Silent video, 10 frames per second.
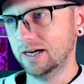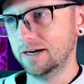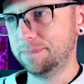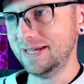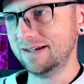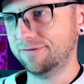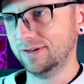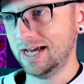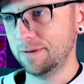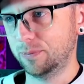Big
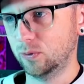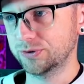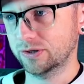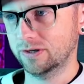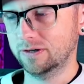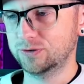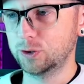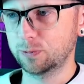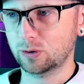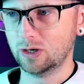flat bull turn,
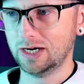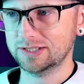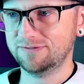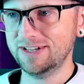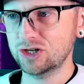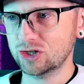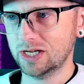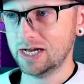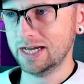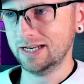Supercross finish
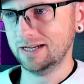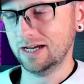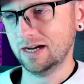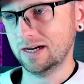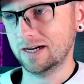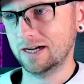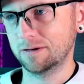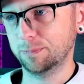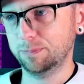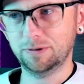line.
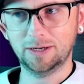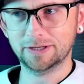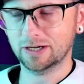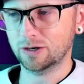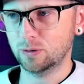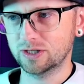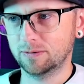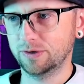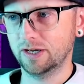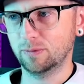Probably going to go
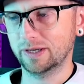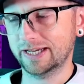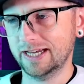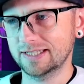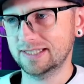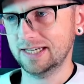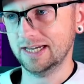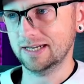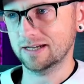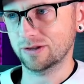double. I can't see
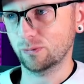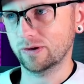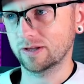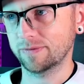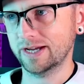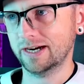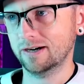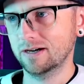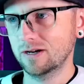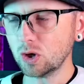any other rhythm
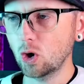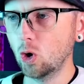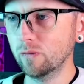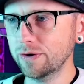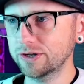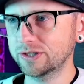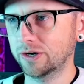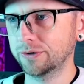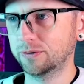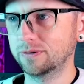there. Over the
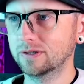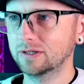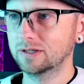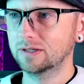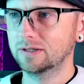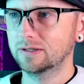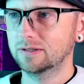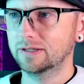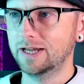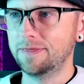tunnel,
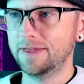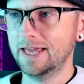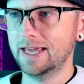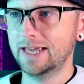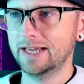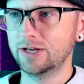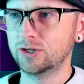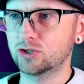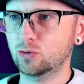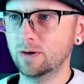and
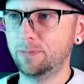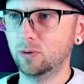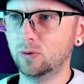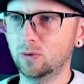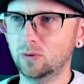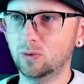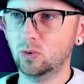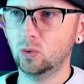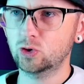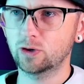then
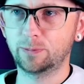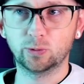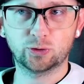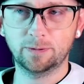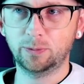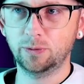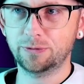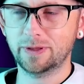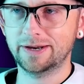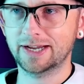triple
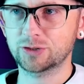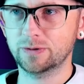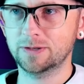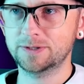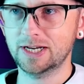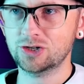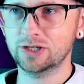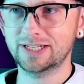through that next rhythm section.